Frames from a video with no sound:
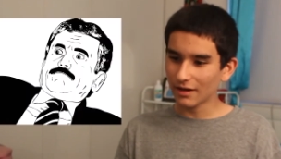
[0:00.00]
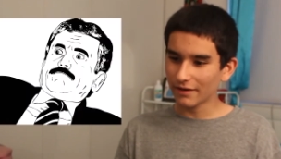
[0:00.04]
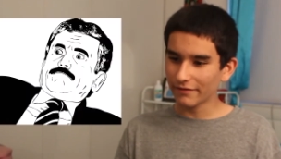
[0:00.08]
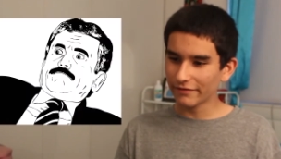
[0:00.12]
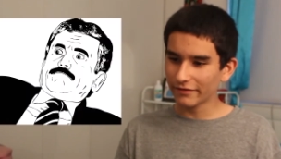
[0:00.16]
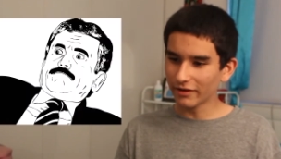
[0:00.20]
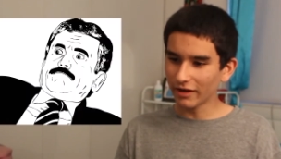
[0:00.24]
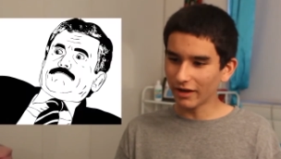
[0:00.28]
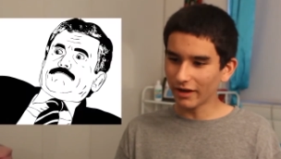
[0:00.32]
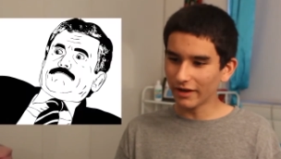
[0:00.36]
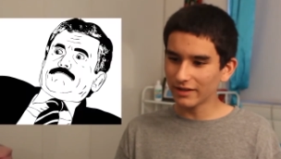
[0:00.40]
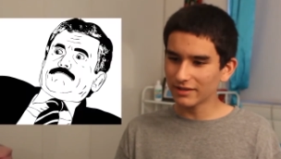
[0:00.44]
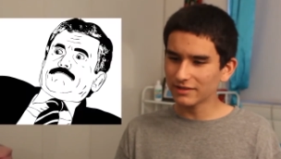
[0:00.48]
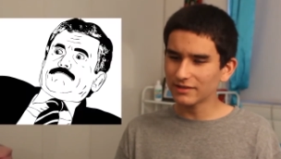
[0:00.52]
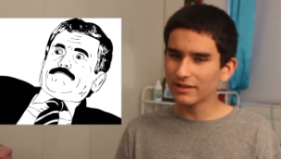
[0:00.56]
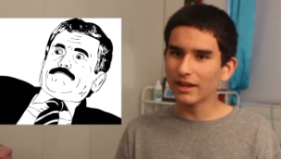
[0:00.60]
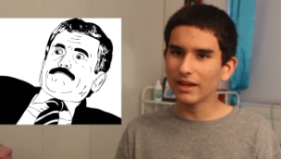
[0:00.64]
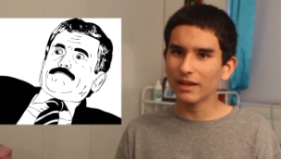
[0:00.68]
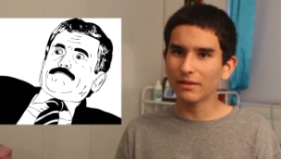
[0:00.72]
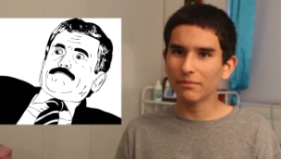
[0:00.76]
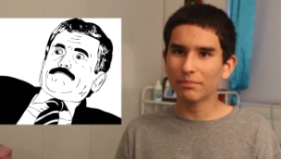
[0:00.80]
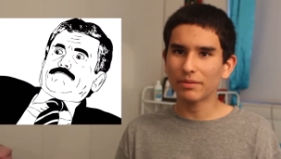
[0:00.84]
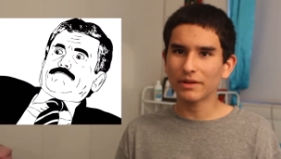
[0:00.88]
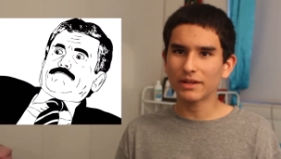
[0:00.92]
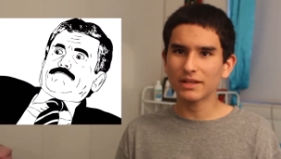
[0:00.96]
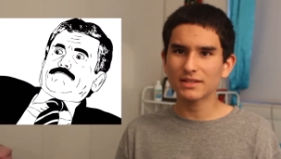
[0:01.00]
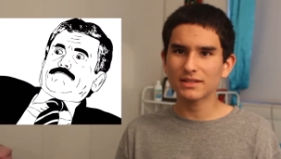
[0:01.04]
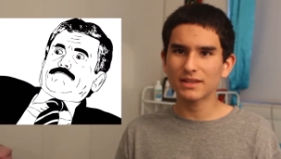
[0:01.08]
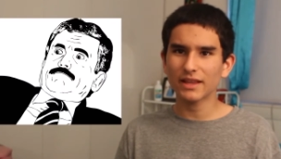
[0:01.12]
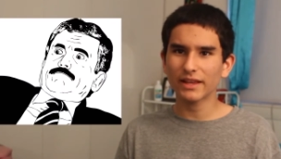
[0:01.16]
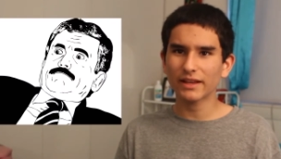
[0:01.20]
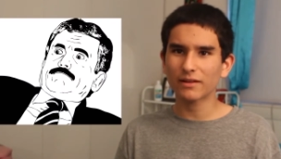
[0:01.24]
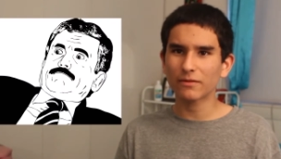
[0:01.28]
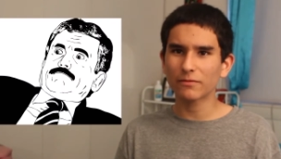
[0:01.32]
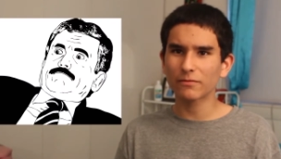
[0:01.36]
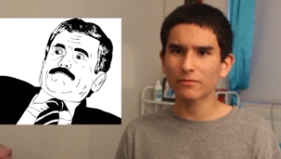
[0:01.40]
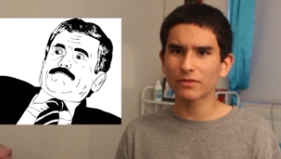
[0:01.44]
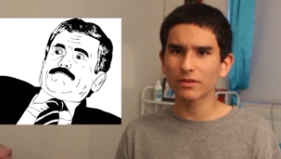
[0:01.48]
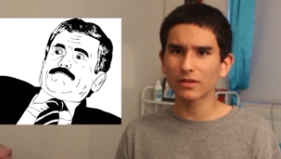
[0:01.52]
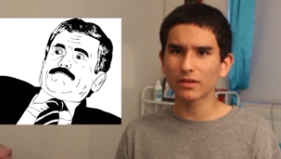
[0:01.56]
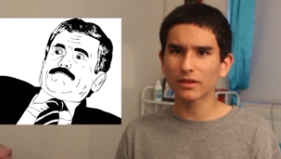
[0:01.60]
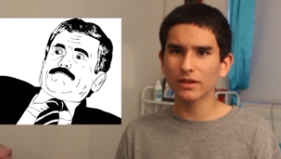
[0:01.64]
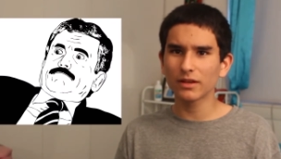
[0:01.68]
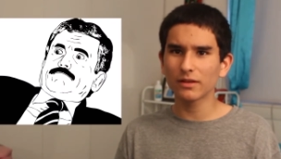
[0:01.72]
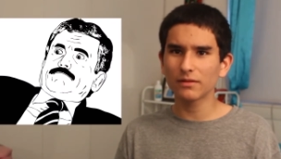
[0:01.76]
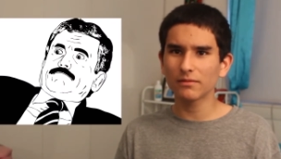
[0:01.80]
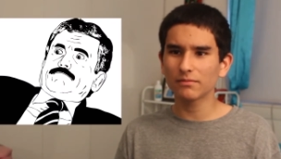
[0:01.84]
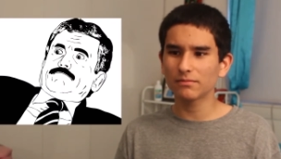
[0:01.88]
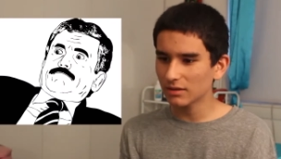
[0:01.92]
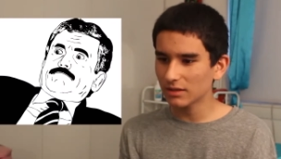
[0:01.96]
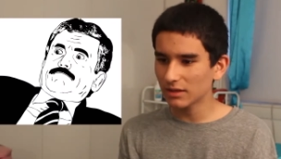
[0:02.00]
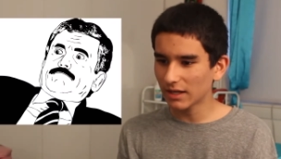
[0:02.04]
I forgot his name, but he's like a really,